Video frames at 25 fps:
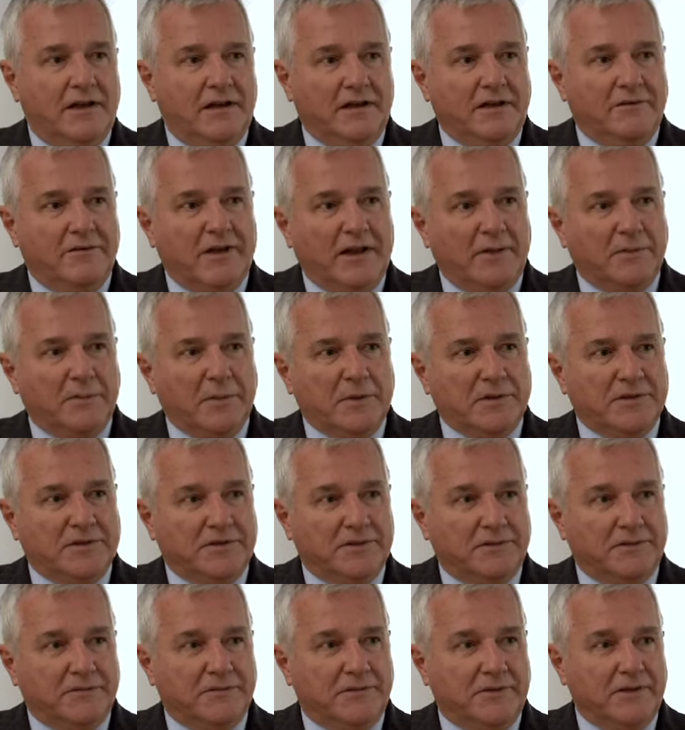
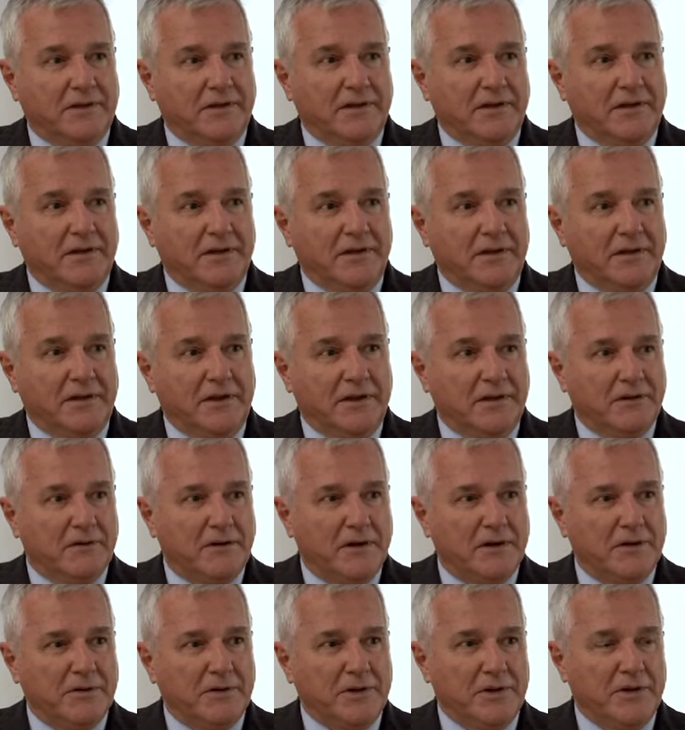developments of the
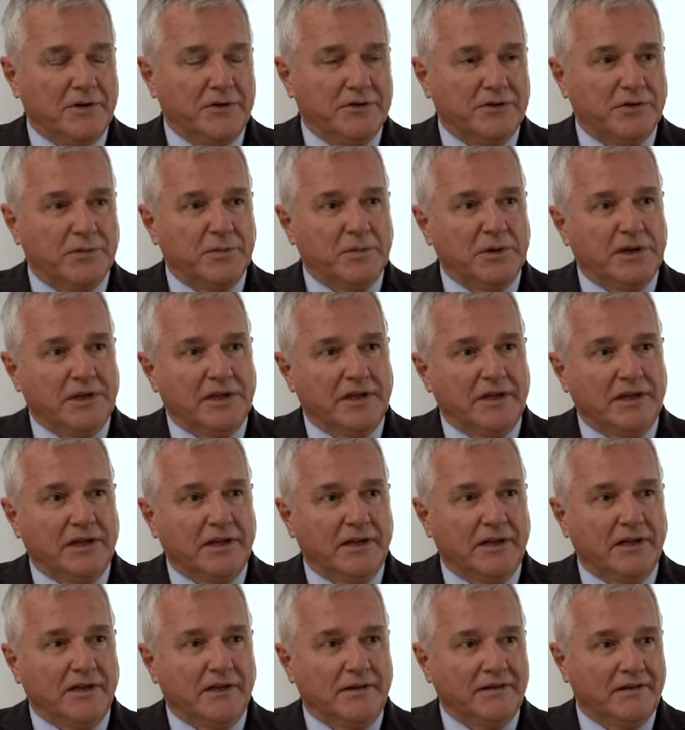euro in Germany
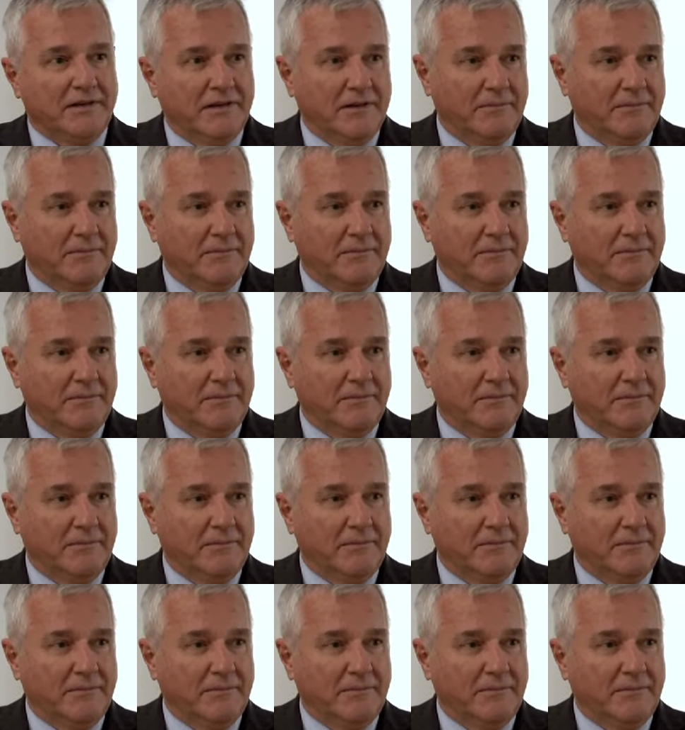and